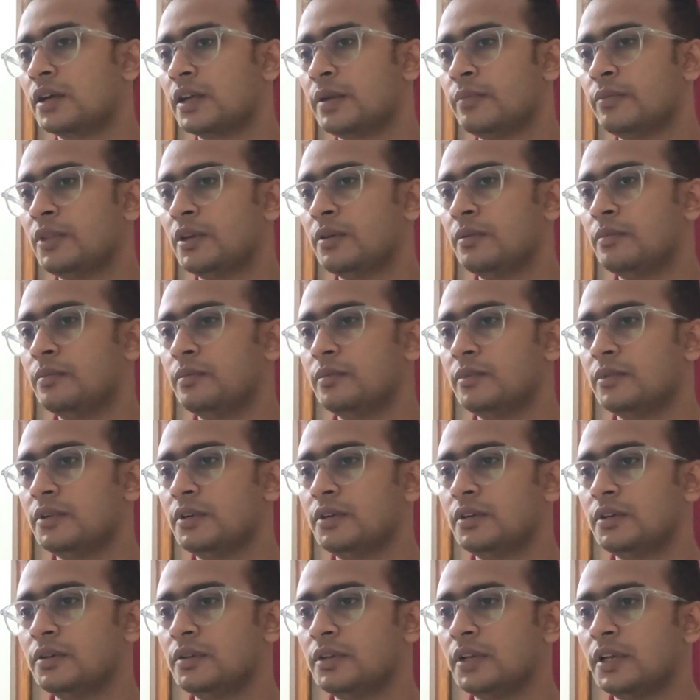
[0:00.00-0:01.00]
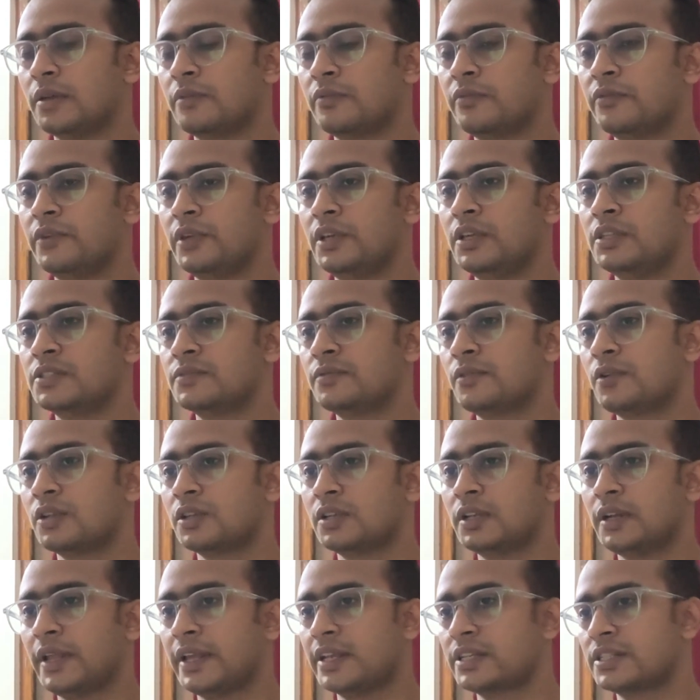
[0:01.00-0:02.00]
give the like fees for
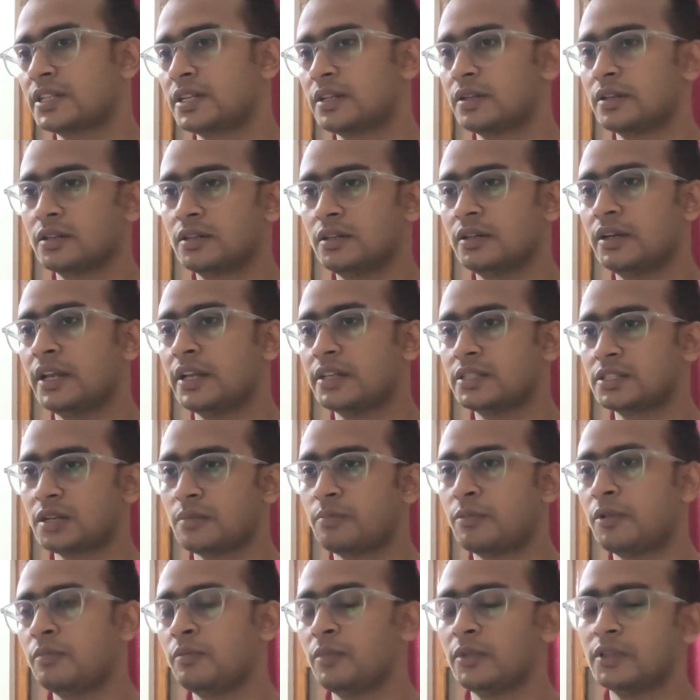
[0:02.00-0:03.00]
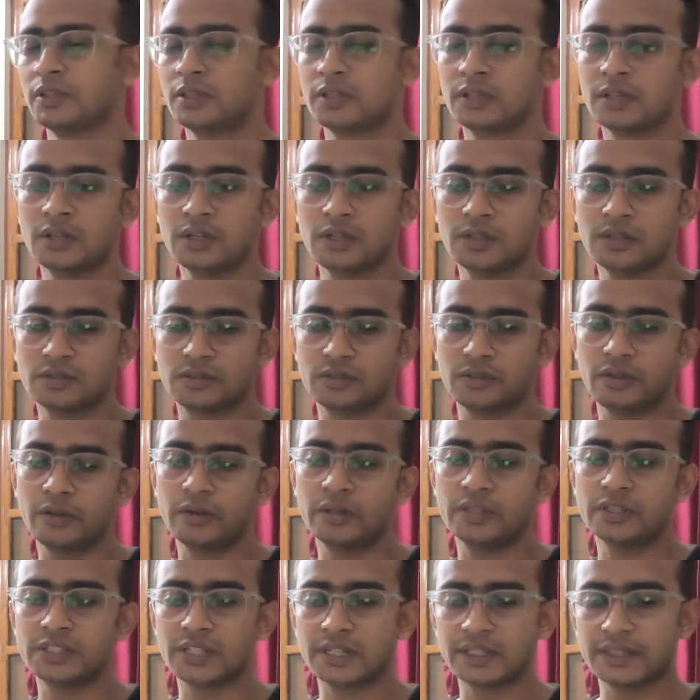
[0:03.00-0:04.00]
the next couple of months. So
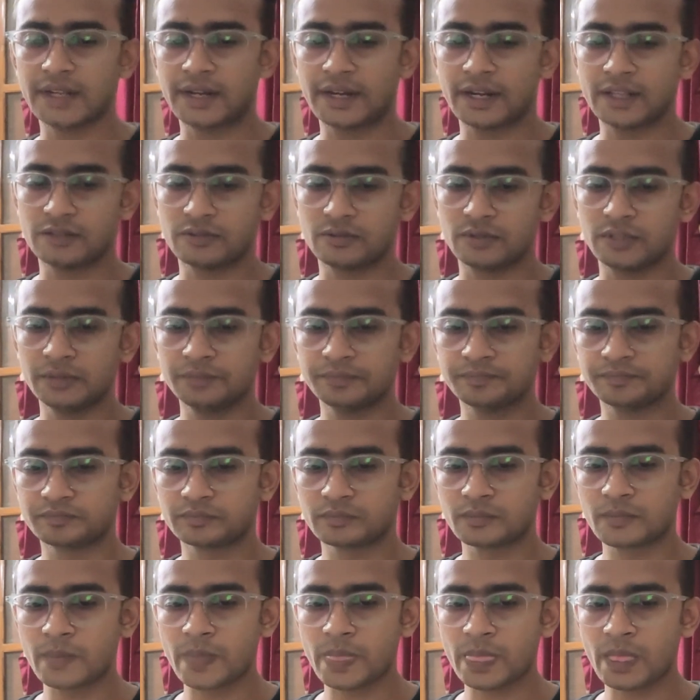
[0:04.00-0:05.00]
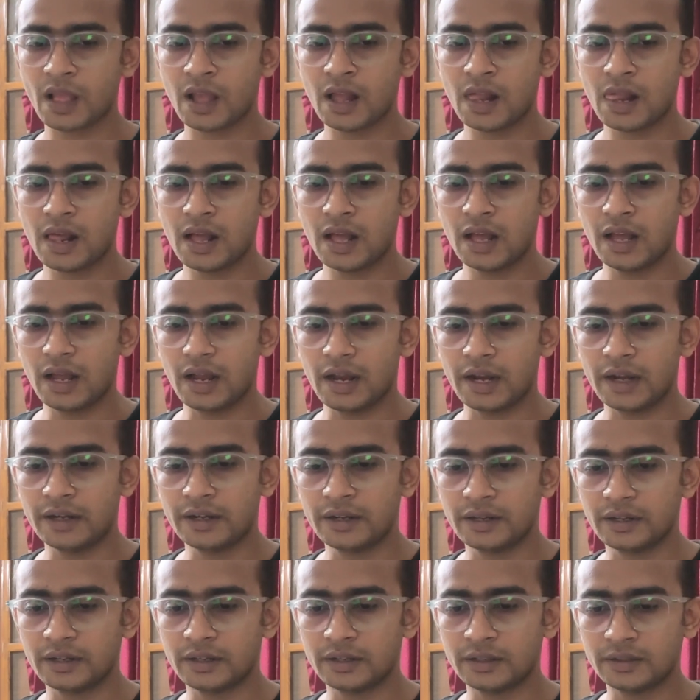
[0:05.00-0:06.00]
I will check that as well.
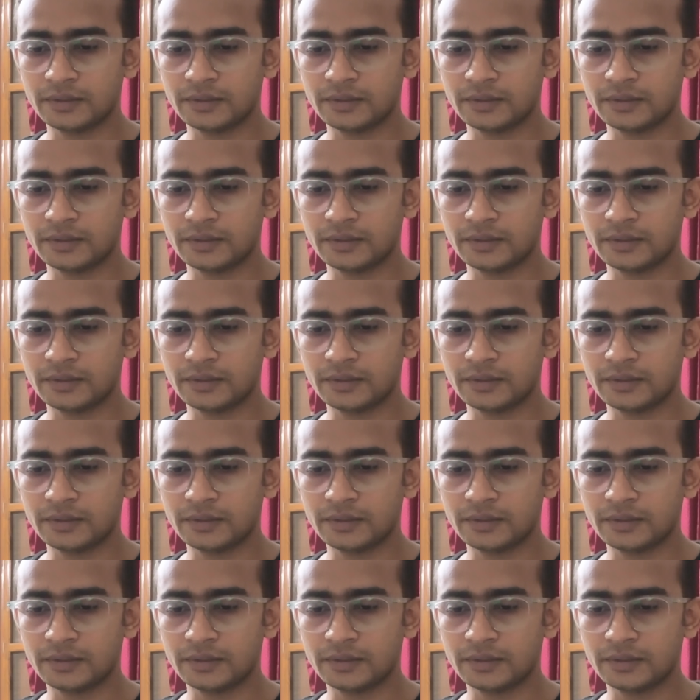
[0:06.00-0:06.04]
And